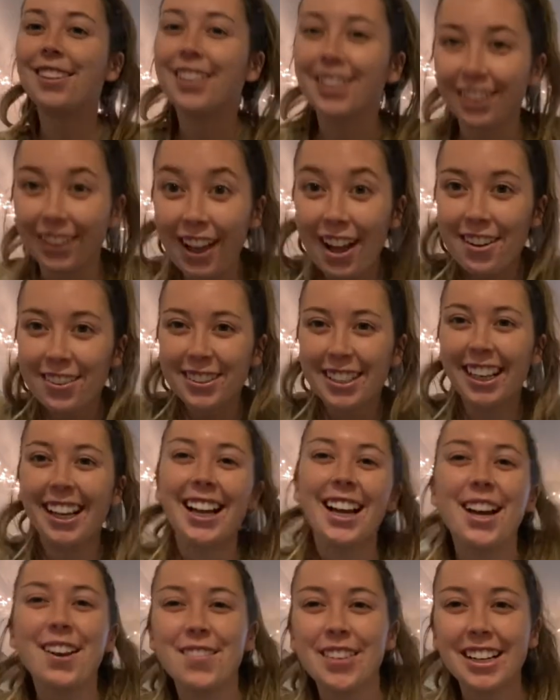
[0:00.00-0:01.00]
left,
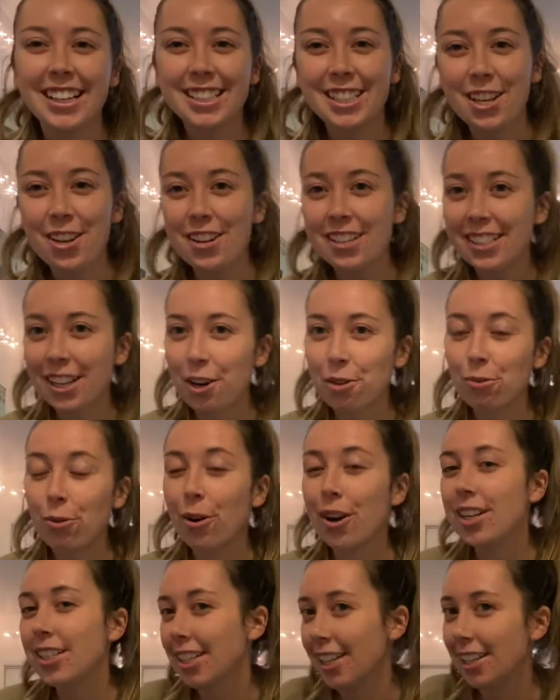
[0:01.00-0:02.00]
because the U.S. Air
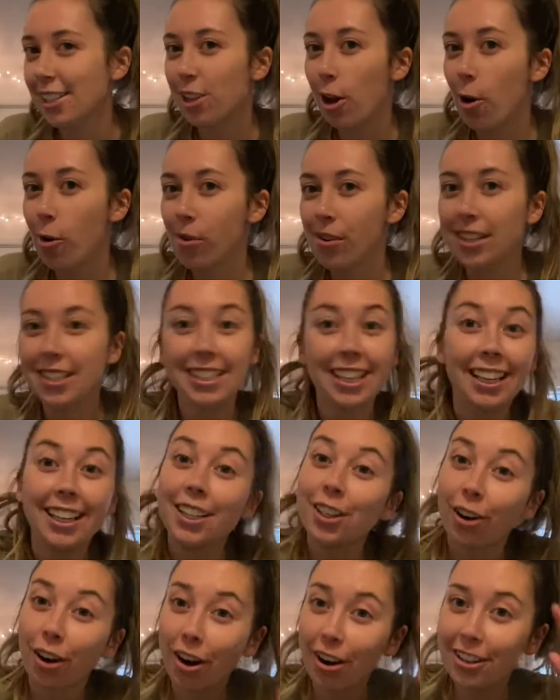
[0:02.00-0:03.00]
Force is always in
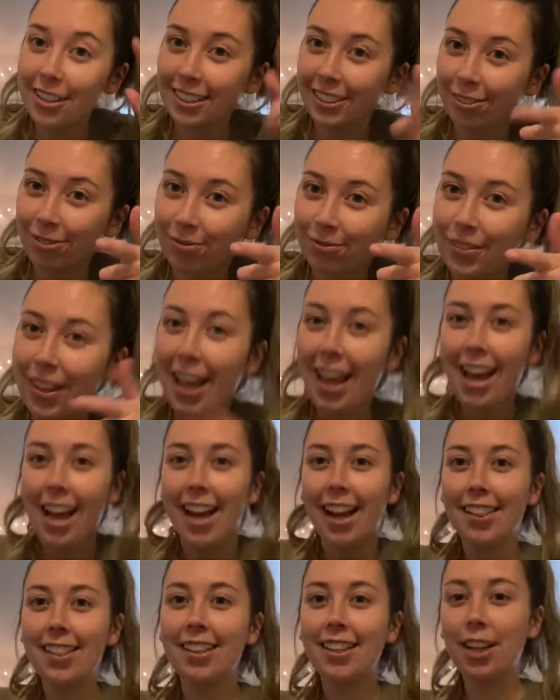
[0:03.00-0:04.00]
your heart.
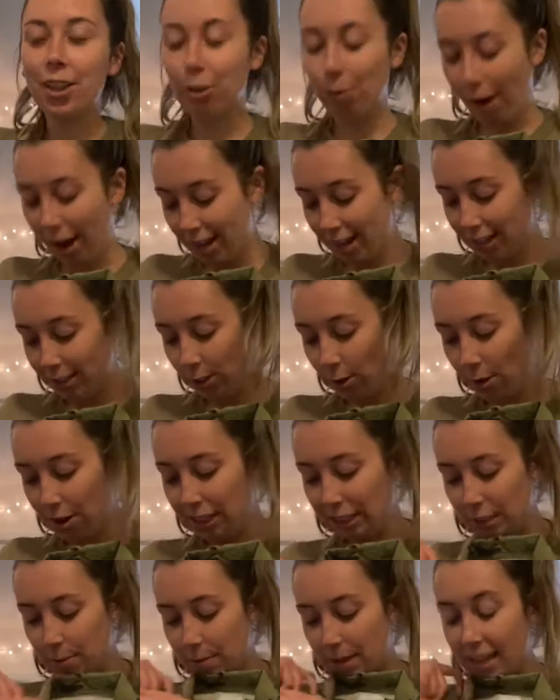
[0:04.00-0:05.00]
And then on the right is going
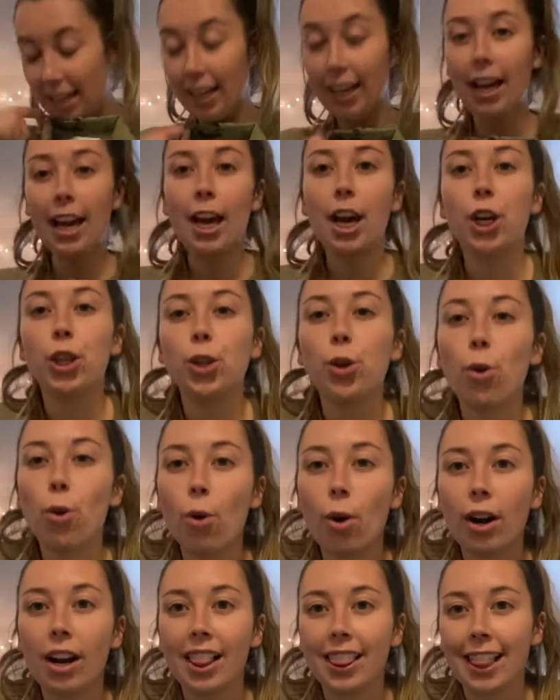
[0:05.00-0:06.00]
to be
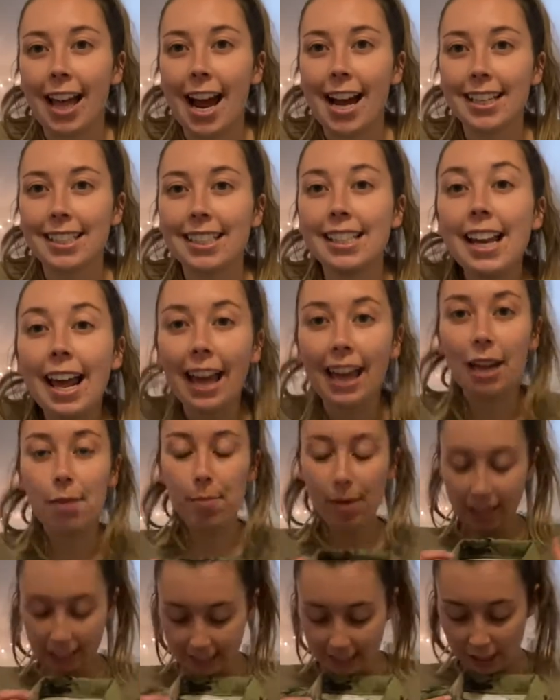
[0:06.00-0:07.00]
your last name.
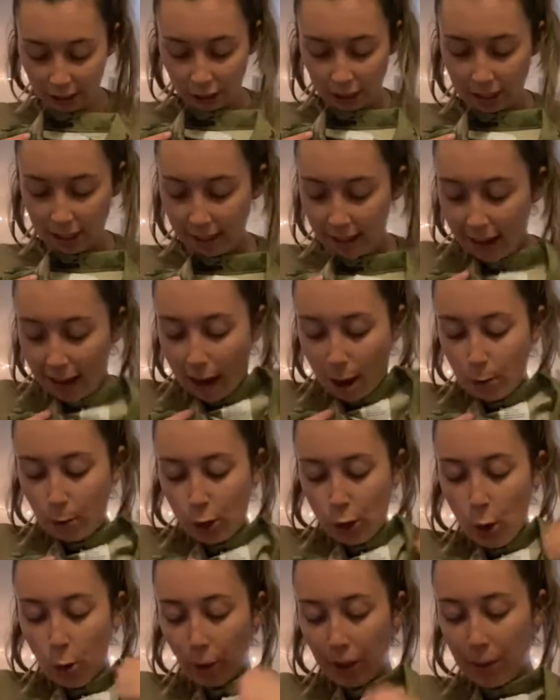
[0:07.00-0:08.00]
In addition to that, I would
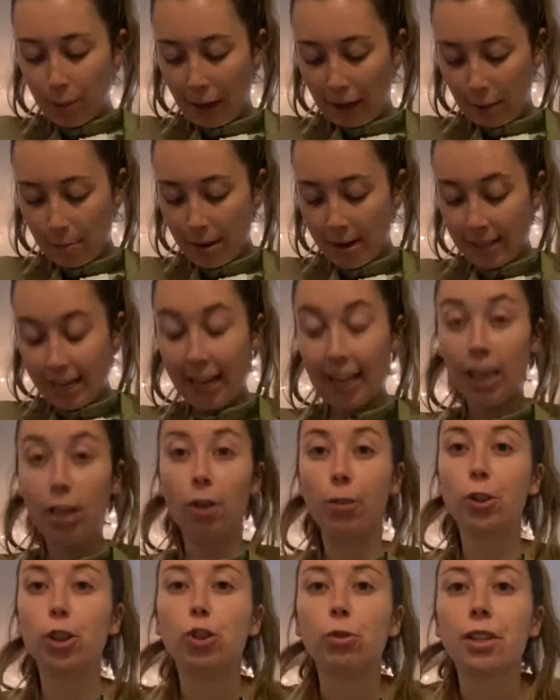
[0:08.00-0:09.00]
totally recommend taking all
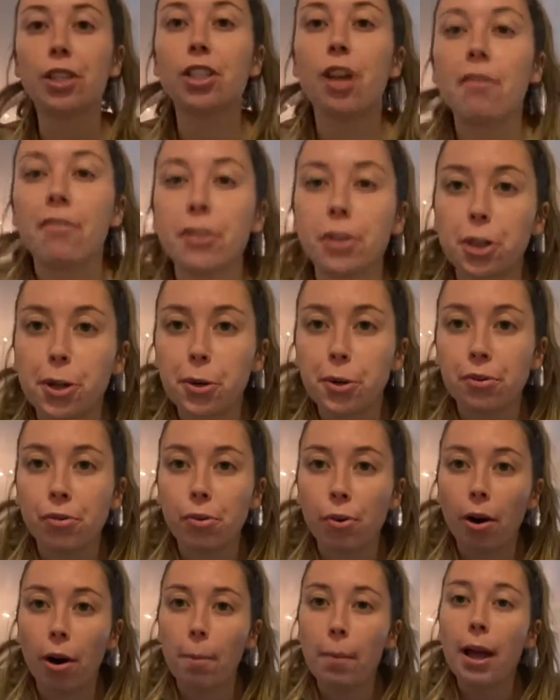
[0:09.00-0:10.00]
the strings off of your
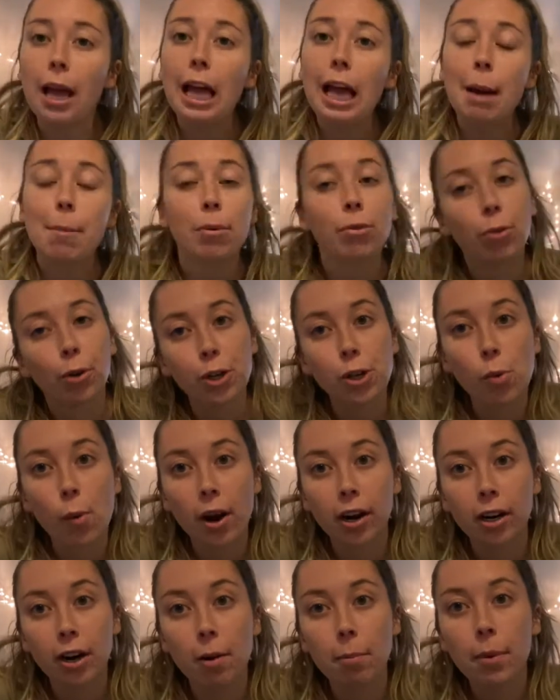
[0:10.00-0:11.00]
uniform before you
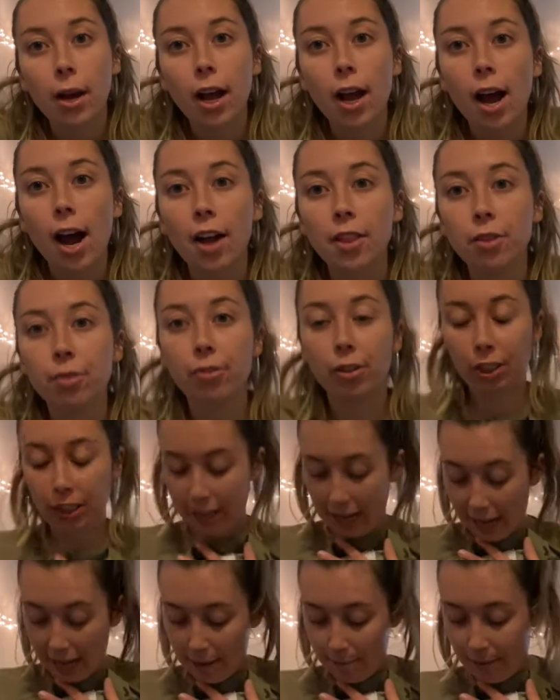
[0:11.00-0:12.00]
wear them on the first
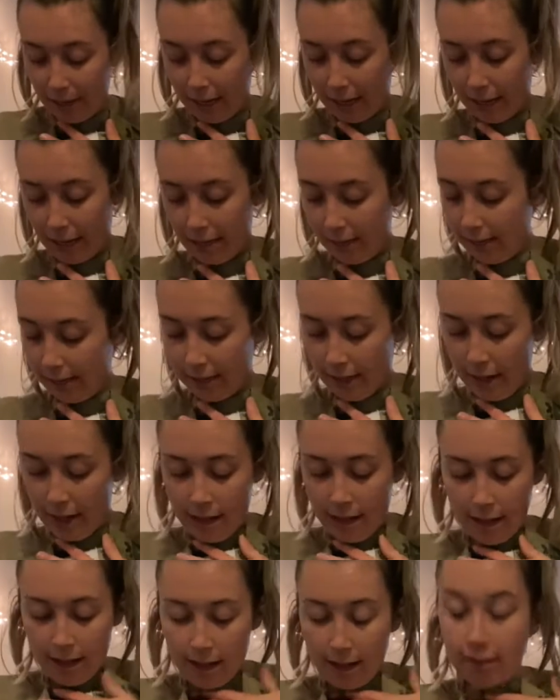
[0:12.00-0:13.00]
day, because
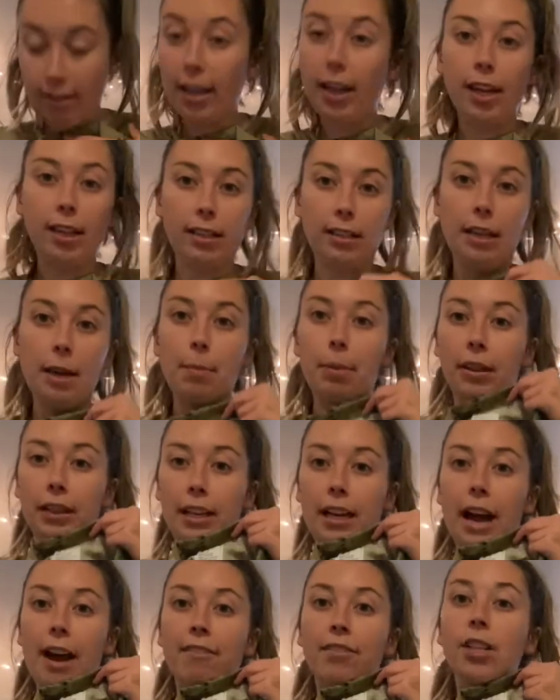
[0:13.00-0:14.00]
they typically
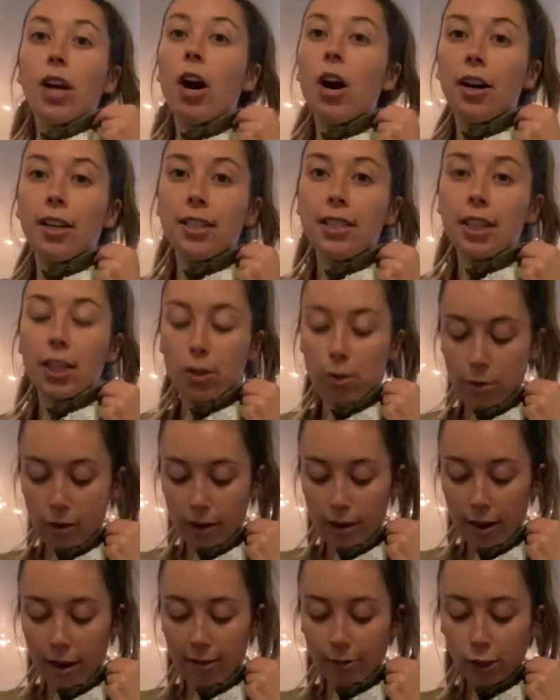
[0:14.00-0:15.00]
have tons
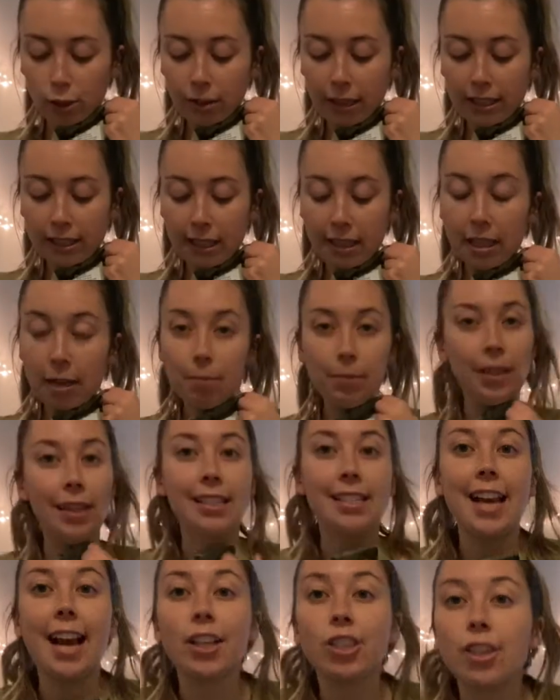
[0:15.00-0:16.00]
of strings on them, and it's
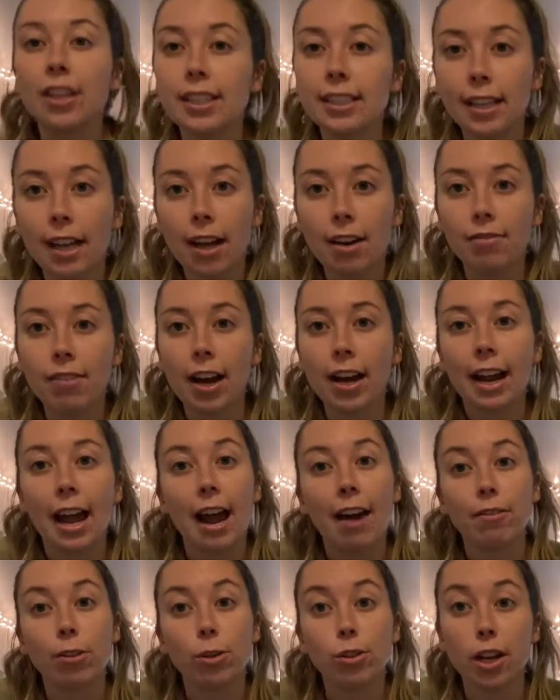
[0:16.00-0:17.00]
actually against AFI to
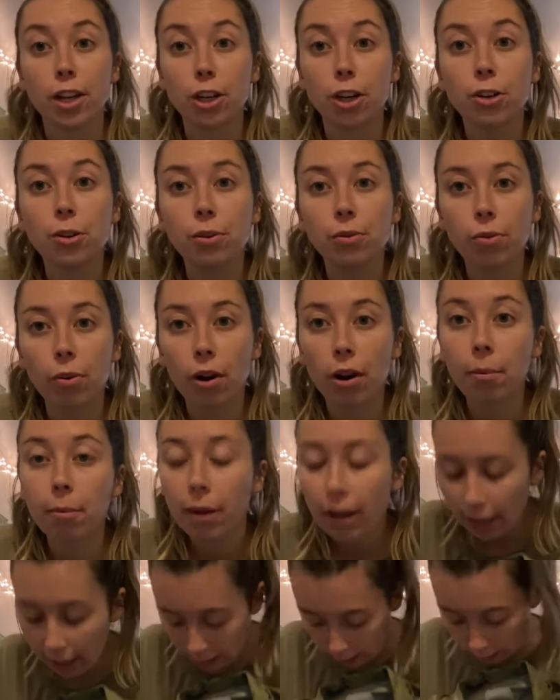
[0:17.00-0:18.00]
have those on your uniform,
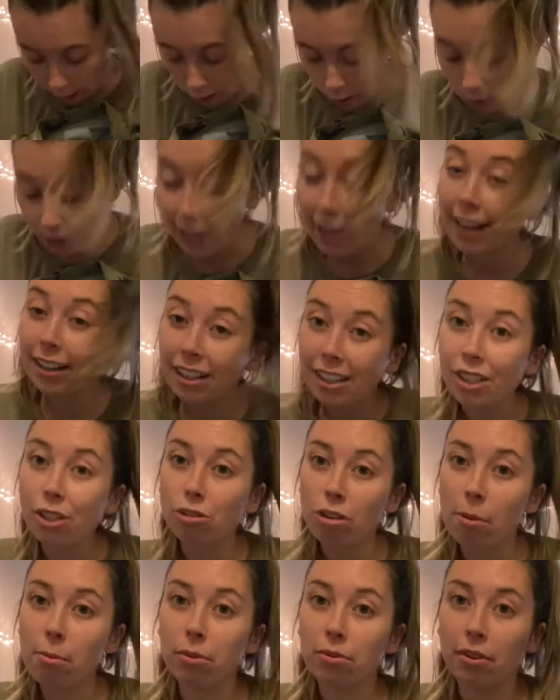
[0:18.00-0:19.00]
so you can get in
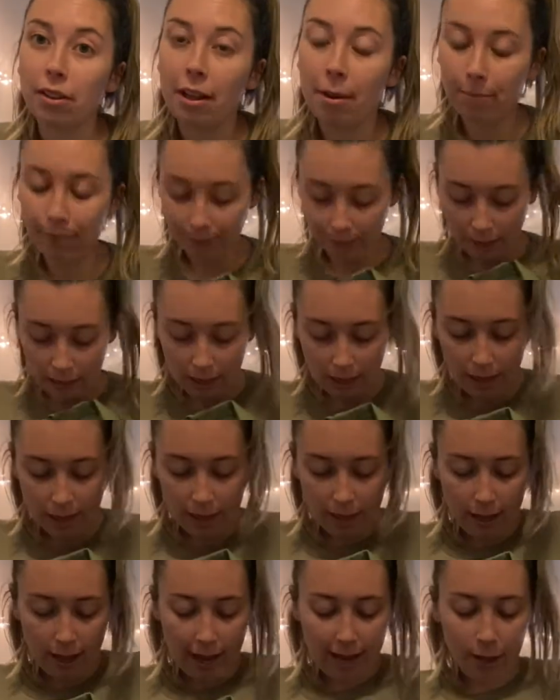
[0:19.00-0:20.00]
trouble for them.
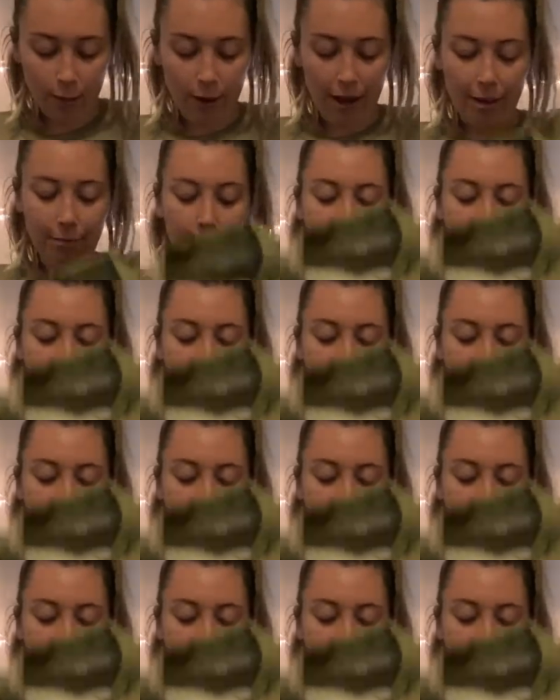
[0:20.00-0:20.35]
Anyway,